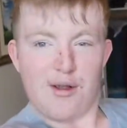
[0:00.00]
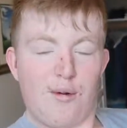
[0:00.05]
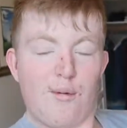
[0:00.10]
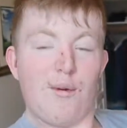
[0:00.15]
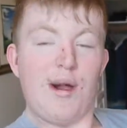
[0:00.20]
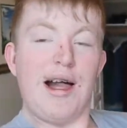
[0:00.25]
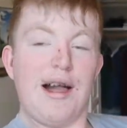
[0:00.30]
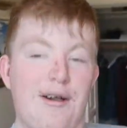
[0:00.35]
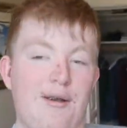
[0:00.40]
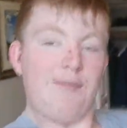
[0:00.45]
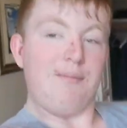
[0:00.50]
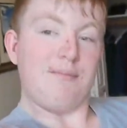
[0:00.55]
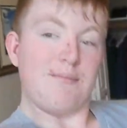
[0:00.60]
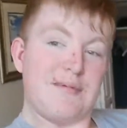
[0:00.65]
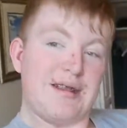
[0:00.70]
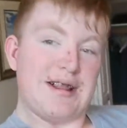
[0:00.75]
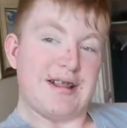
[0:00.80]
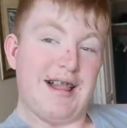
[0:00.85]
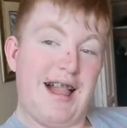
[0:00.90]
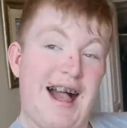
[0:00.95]
Well,
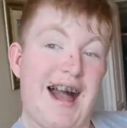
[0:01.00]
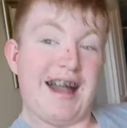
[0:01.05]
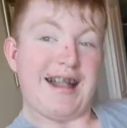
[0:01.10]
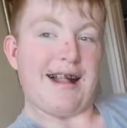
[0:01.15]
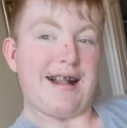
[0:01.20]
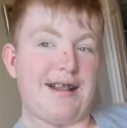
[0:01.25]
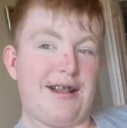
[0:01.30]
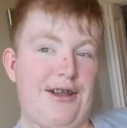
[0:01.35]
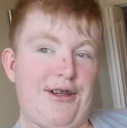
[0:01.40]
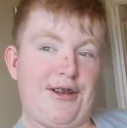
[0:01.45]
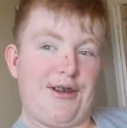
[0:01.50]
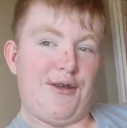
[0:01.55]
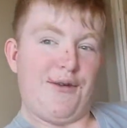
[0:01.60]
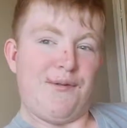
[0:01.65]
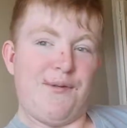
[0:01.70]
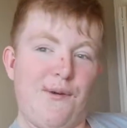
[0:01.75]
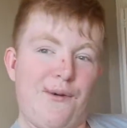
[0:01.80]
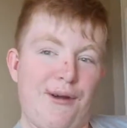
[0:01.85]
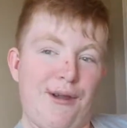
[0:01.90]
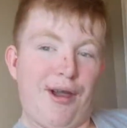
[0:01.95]
I got good
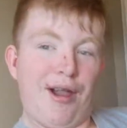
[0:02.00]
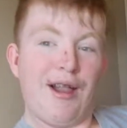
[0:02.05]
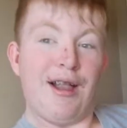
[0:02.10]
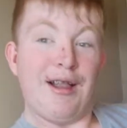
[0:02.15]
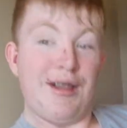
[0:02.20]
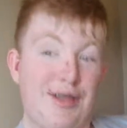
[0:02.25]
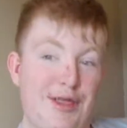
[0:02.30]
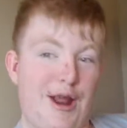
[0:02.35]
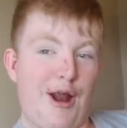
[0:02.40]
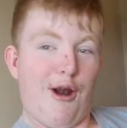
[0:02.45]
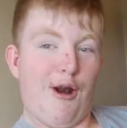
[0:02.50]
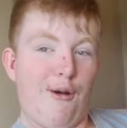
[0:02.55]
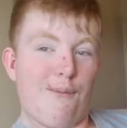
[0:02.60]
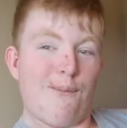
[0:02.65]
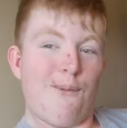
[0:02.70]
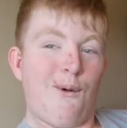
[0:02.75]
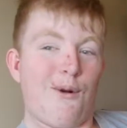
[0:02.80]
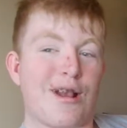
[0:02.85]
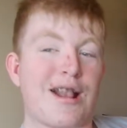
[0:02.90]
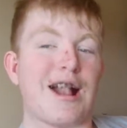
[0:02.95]
news for you. There are
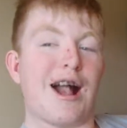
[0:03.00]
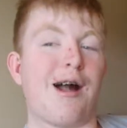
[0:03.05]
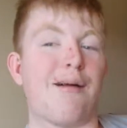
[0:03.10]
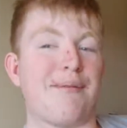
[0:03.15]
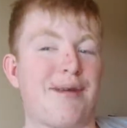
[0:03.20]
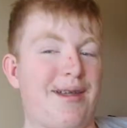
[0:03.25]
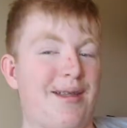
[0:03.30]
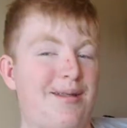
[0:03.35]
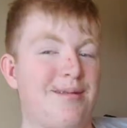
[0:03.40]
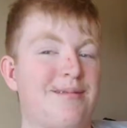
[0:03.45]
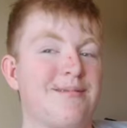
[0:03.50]
more coming.